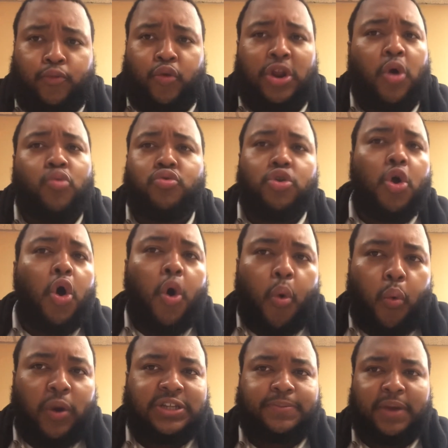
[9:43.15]
We don't know
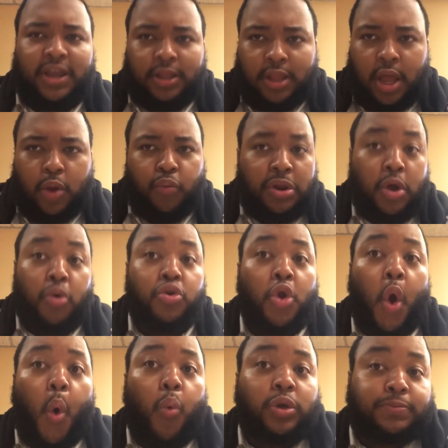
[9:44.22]
what's being done. We don't
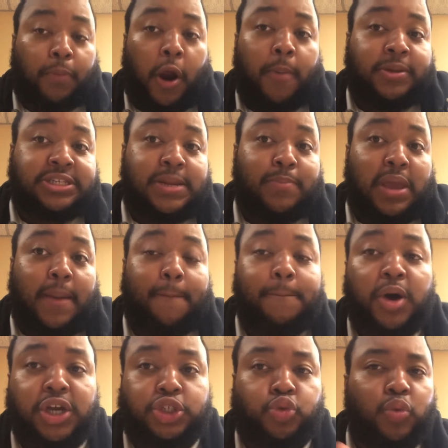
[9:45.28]
know what's purposely being
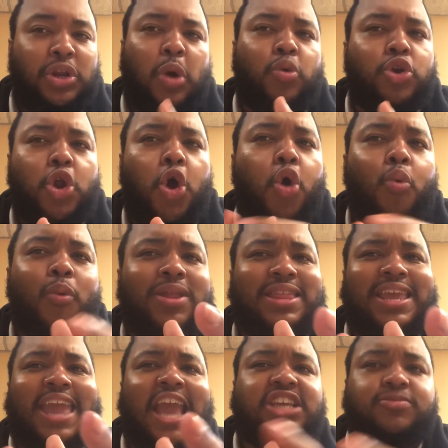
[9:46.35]
pushed. We don't know
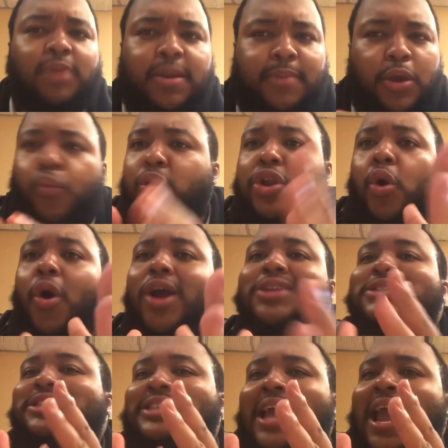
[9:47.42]
what the case may be. We don't
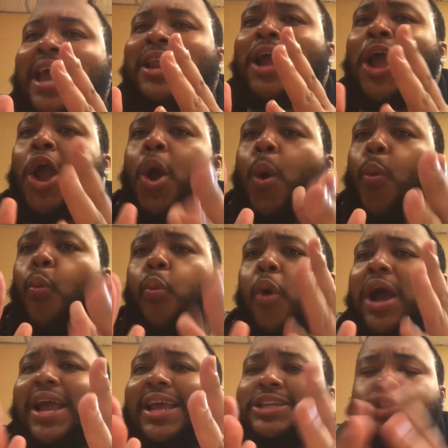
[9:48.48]
understand
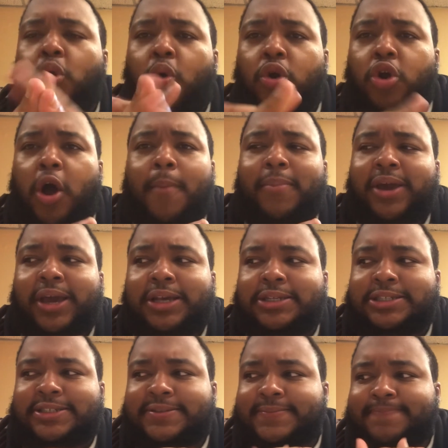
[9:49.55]
what is going on
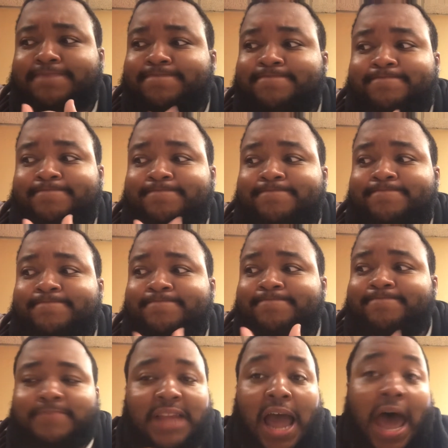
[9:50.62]
because,
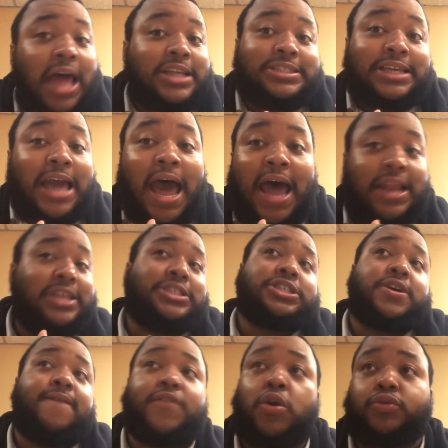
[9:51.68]
honest to God, this
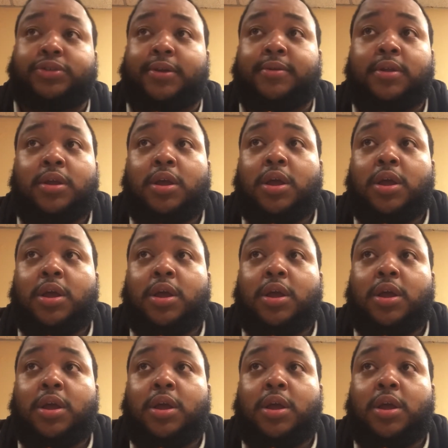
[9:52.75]
is confusing.